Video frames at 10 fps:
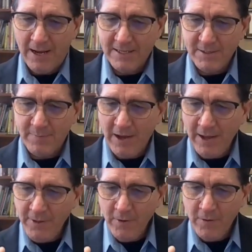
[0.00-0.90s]
Some
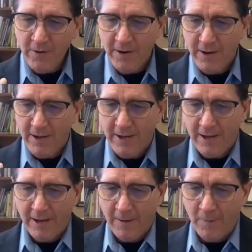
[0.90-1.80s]
other
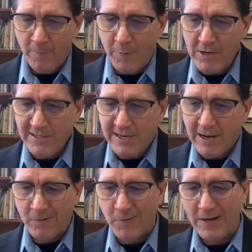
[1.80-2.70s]
books that
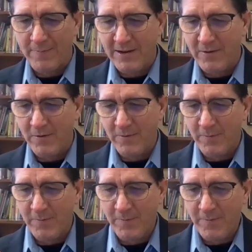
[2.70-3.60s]
I would recommend
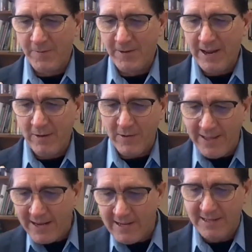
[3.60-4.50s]
kind of
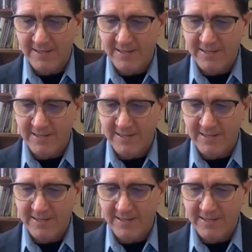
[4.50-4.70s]
related to this